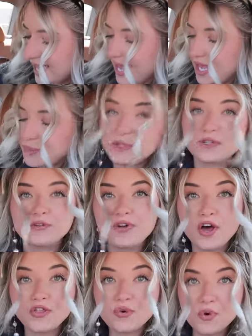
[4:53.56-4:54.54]
Gabe.
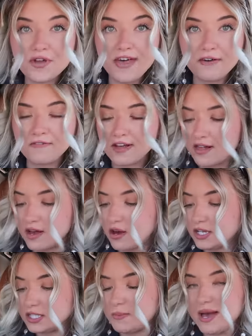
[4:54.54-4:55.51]
Not the one that fell out
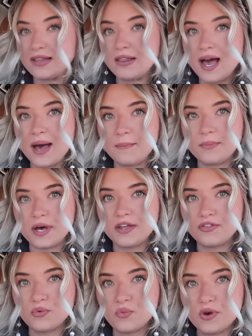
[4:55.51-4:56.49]
onto my lap,
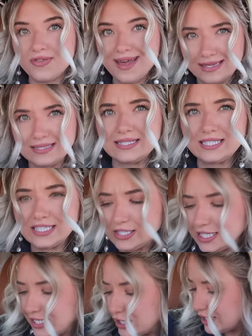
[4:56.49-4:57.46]
but the one that is still
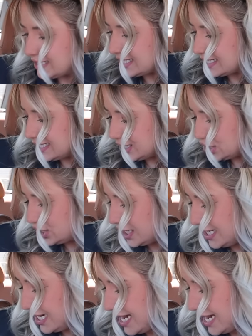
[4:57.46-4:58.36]
in good condition